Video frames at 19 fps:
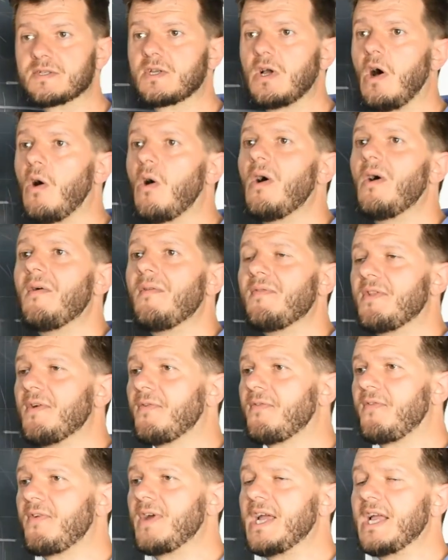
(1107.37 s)
So the
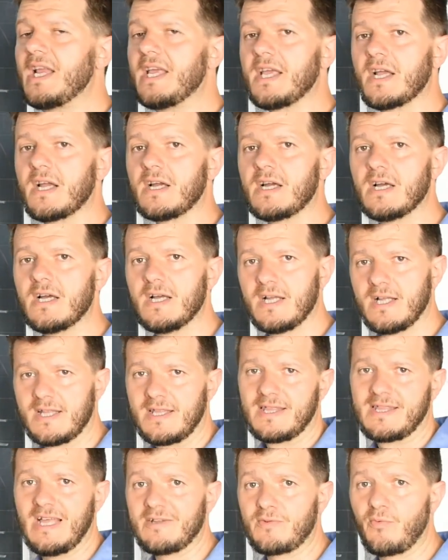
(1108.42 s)
feeling
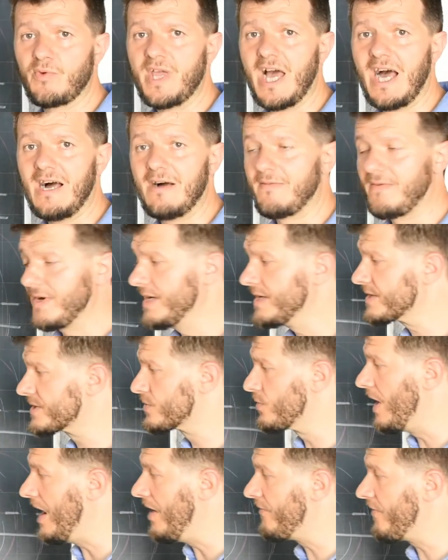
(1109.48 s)
that we have is to
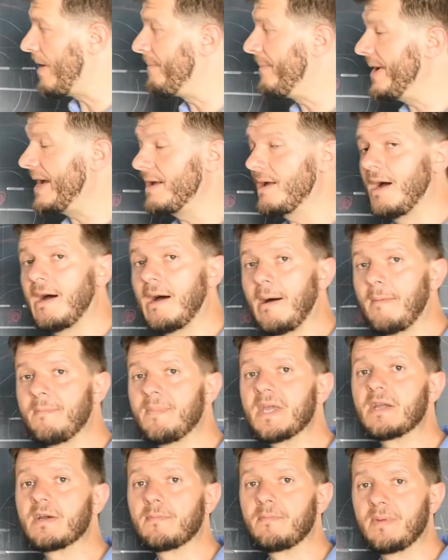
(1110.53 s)
have a
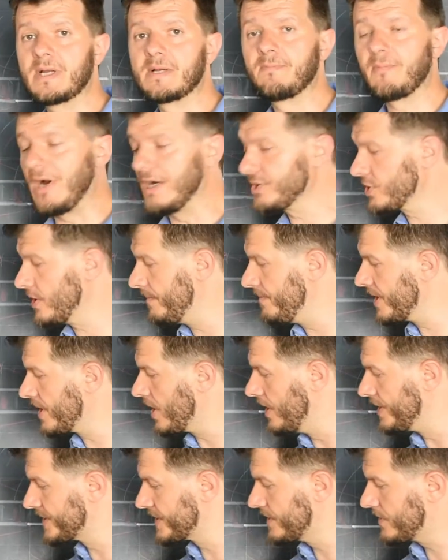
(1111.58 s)
bigger back pressure,
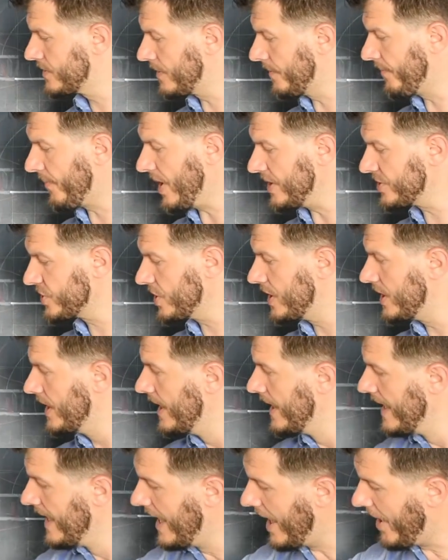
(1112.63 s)
because the pressure
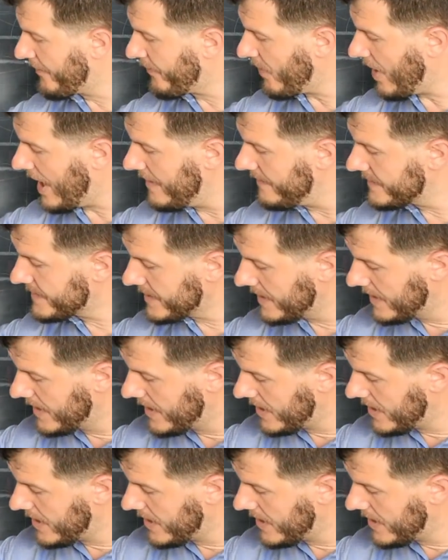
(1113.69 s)
arrives